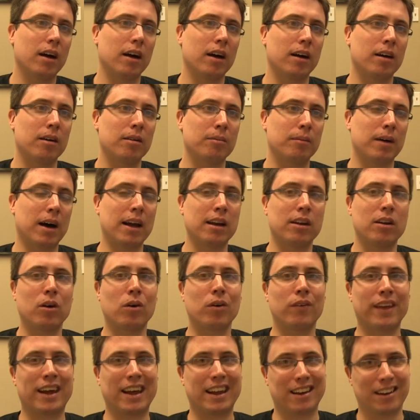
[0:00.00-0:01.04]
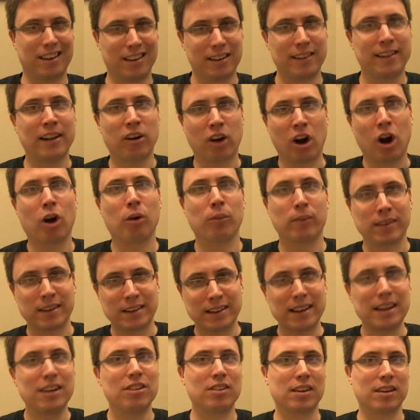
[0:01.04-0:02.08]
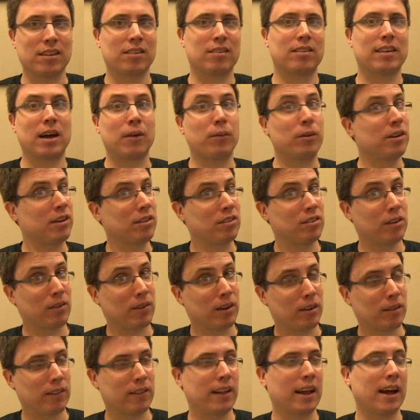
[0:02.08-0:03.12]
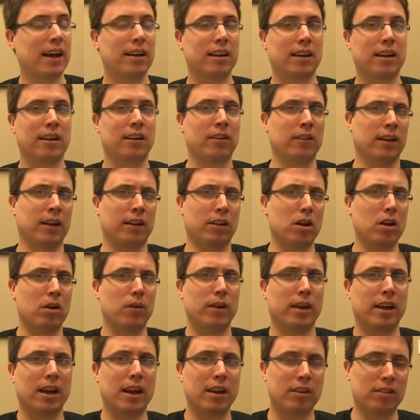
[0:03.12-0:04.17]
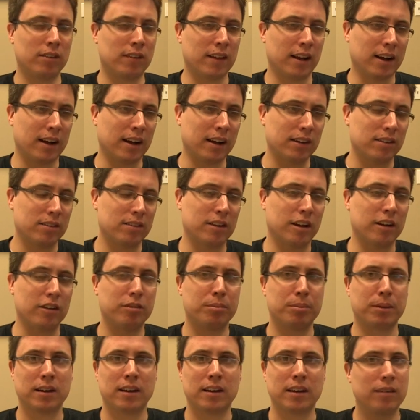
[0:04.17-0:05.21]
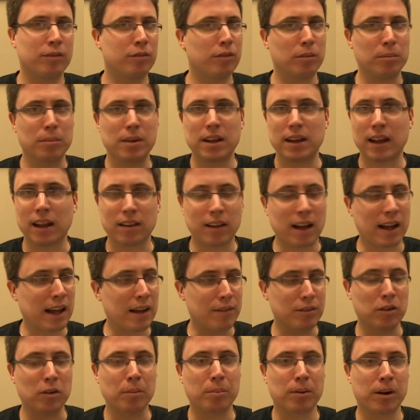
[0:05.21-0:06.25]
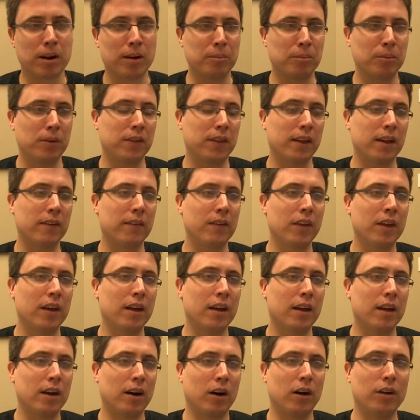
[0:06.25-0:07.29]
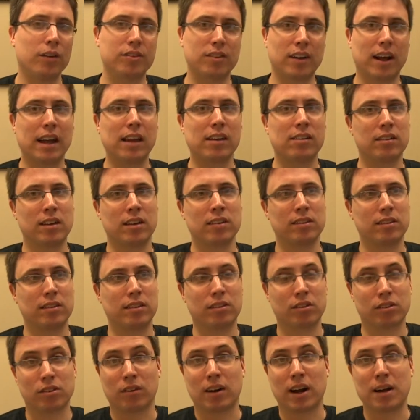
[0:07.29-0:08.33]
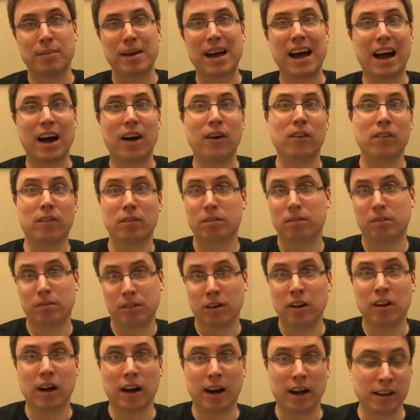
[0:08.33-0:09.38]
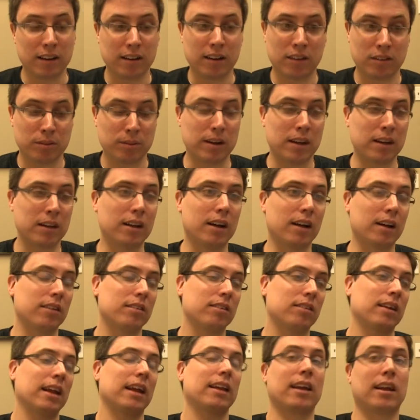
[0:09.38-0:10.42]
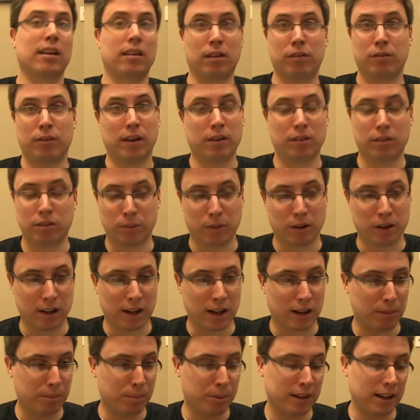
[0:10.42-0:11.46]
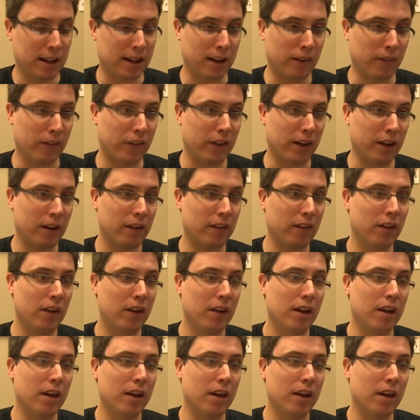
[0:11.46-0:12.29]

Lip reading: I know that there are religions that would disagree with that they're like, no, we can't do that kind of stuff. But for me, I have no problem with it. All science does is describe how God does what he does. That if I just want to kind of put that out there.